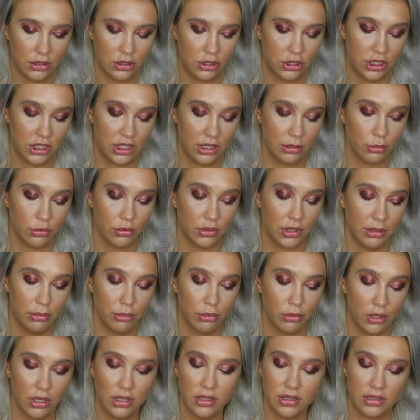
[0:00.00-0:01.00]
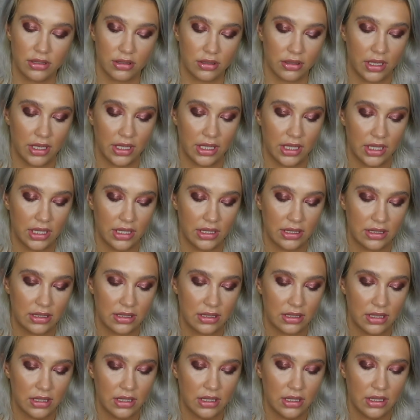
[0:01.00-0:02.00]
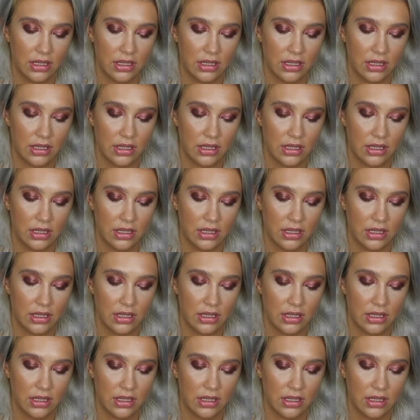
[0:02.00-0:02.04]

shimmery bronzer, I guess.